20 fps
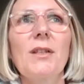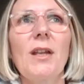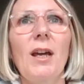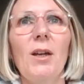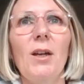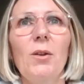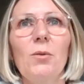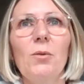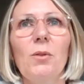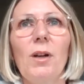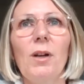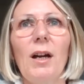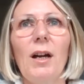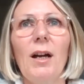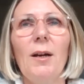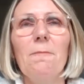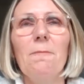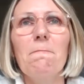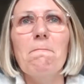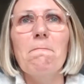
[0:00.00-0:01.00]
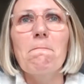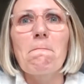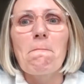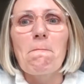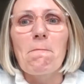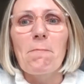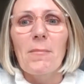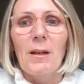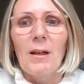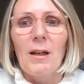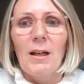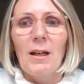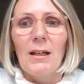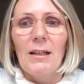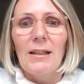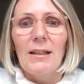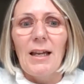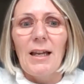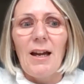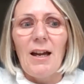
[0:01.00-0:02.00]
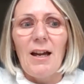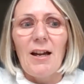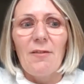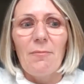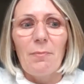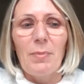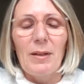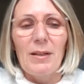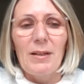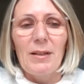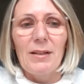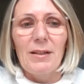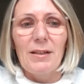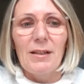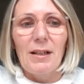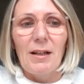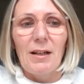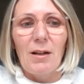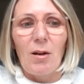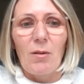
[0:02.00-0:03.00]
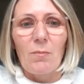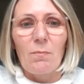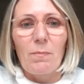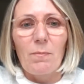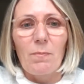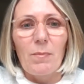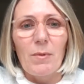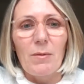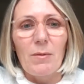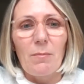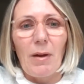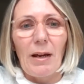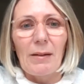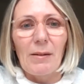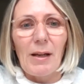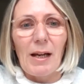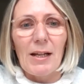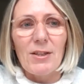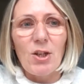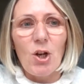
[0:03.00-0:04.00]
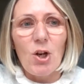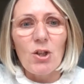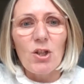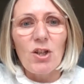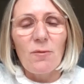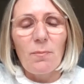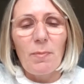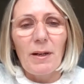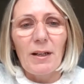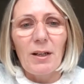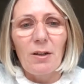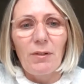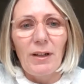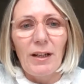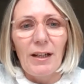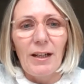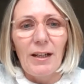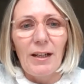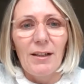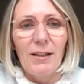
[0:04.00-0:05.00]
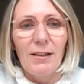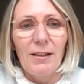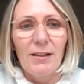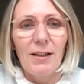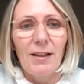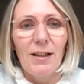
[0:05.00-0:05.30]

So, I've been I started off my career